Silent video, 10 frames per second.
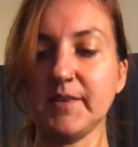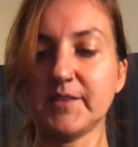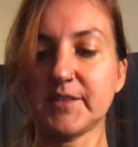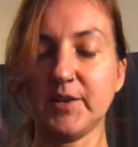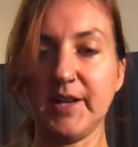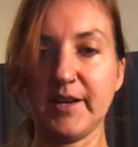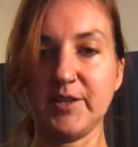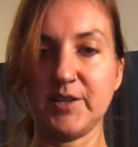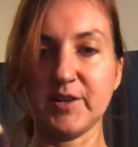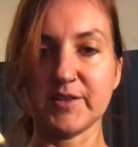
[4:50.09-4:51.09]
So yeah,
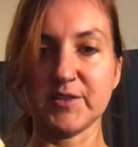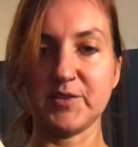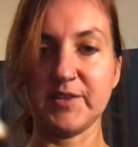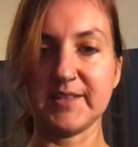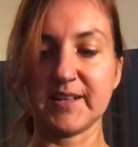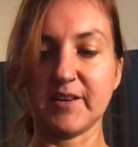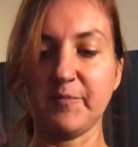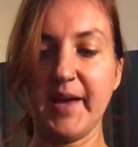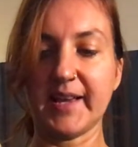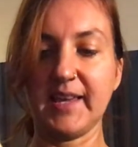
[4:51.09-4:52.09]
you can also do this kind of
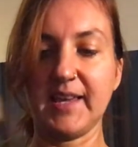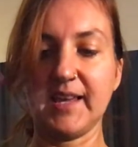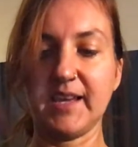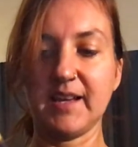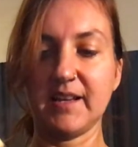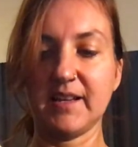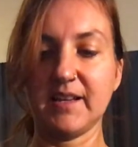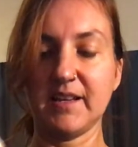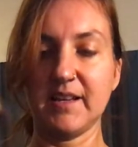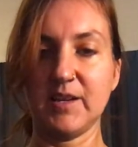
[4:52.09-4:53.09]
pecking,
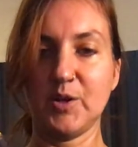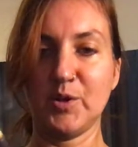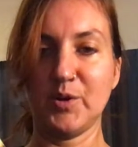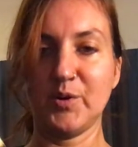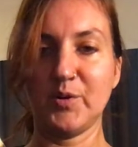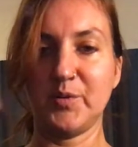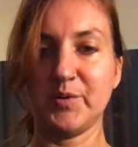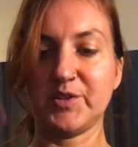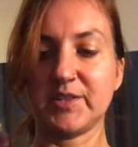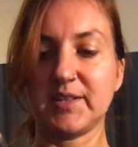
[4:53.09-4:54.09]

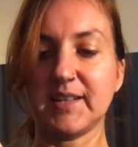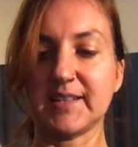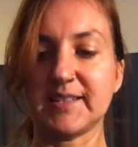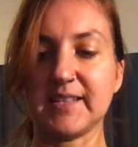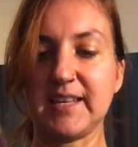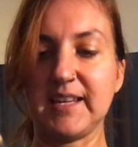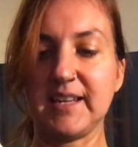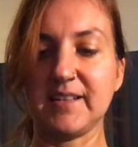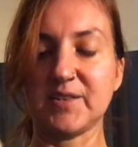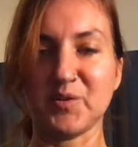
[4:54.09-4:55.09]
which gets the
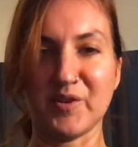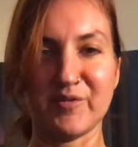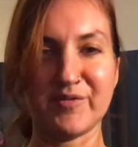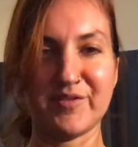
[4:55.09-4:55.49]
heat sort of